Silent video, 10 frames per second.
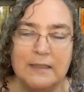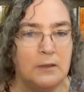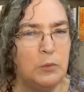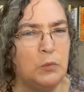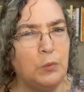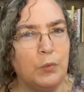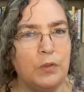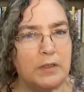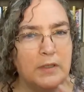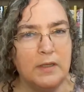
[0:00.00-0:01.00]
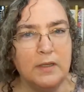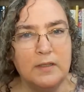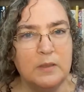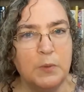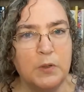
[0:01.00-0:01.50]
ooh, is
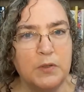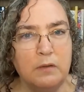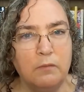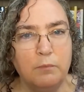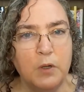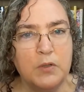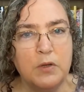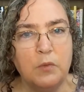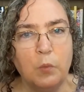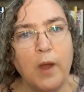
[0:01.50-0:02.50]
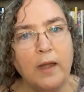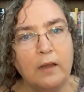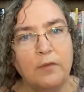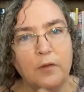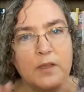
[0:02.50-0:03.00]
this person ready
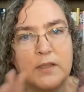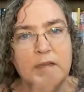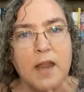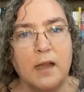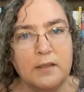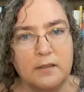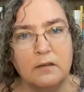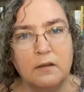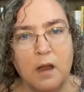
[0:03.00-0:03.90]
for this next